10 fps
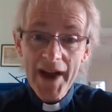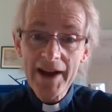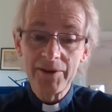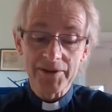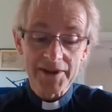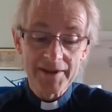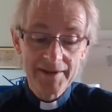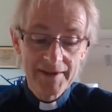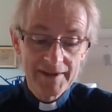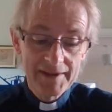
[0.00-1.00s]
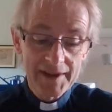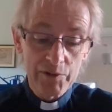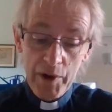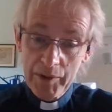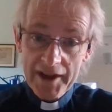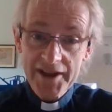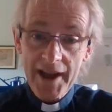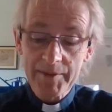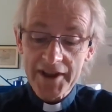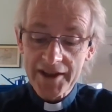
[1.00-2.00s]
round, if we will
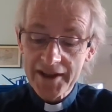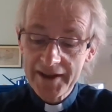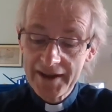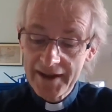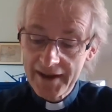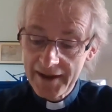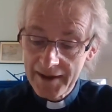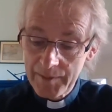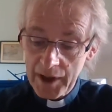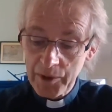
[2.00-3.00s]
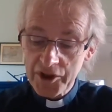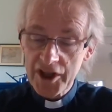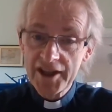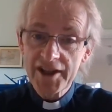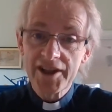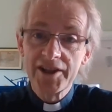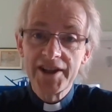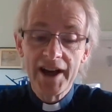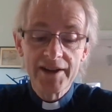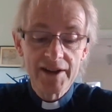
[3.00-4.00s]
accept it, by what Jesus has
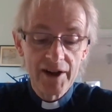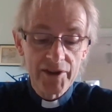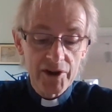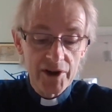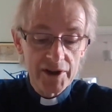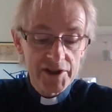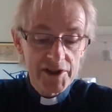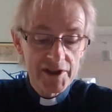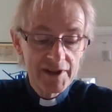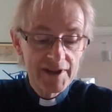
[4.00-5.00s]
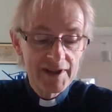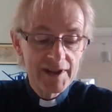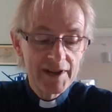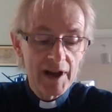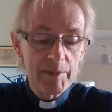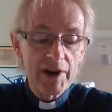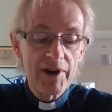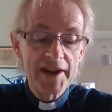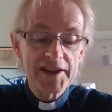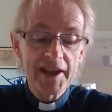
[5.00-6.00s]
done on the cross and by
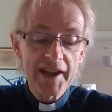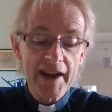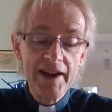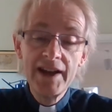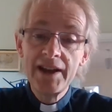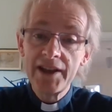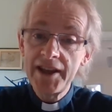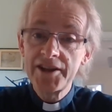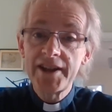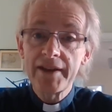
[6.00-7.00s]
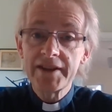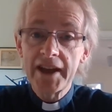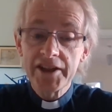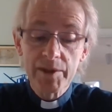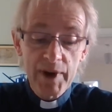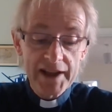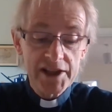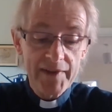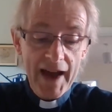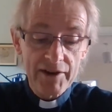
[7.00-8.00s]
rising again. His death takes the
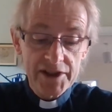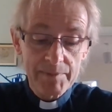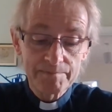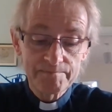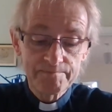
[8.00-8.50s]
place of ours.